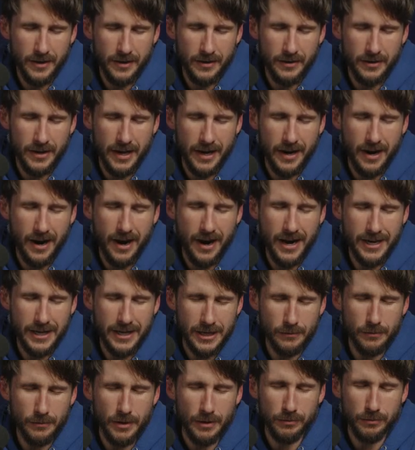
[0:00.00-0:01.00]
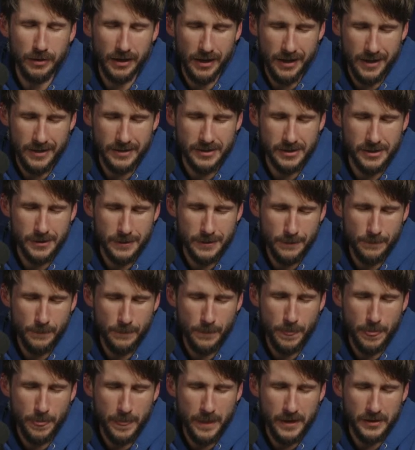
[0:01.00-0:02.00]
that I can be blessed
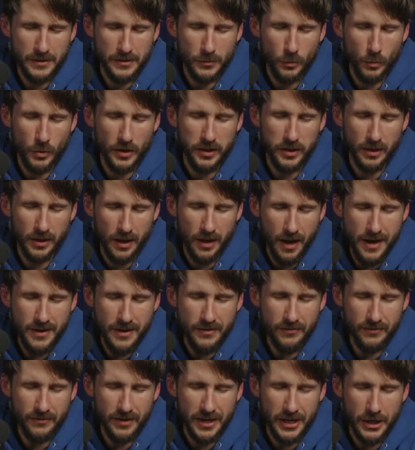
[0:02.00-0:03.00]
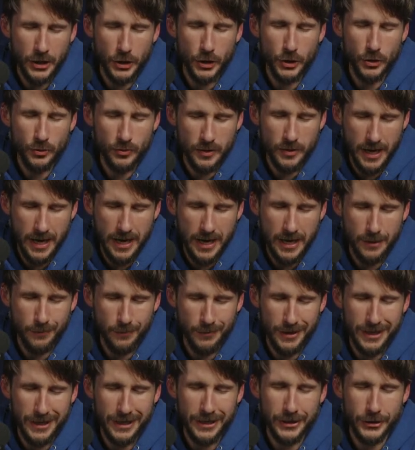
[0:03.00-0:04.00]
with life and a new
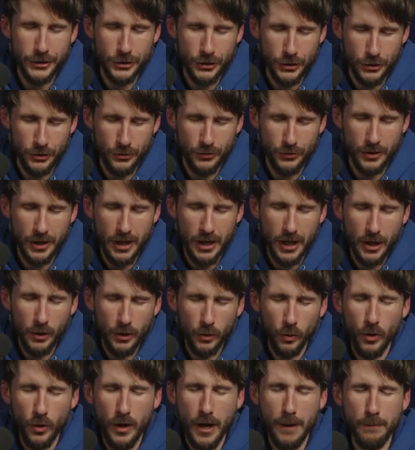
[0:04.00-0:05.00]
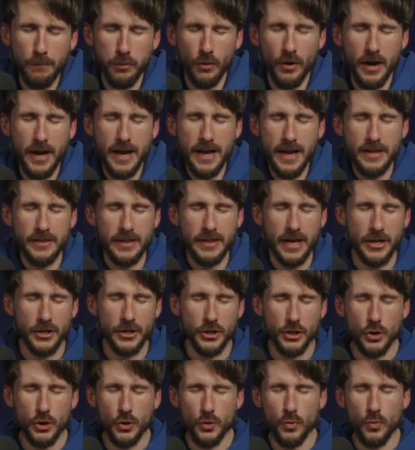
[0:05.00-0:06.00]
name in you. Lord, I pray
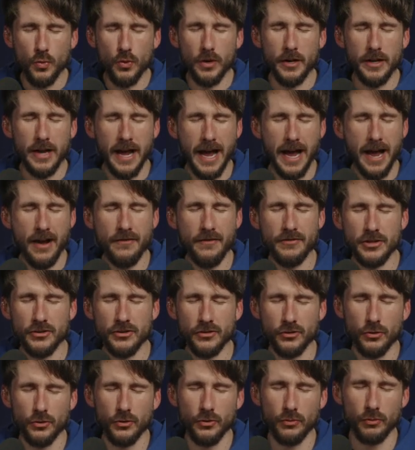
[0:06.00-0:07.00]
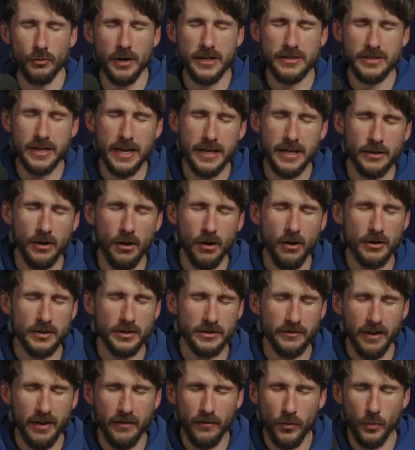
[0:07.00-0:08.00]
that you would have this truth resonate in the
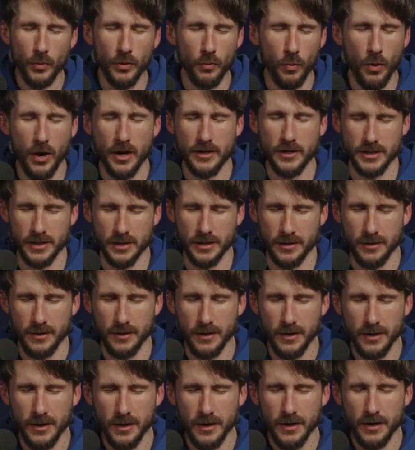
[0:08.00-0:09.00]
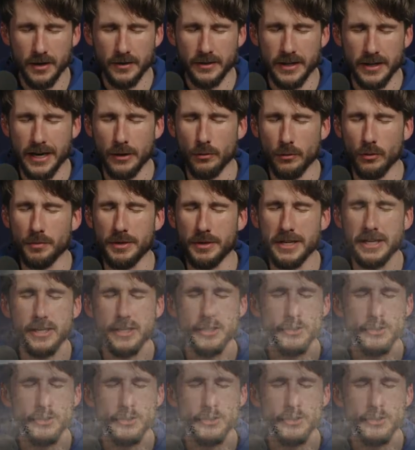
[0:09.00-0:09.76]
hearts of everyone watching, that it would be an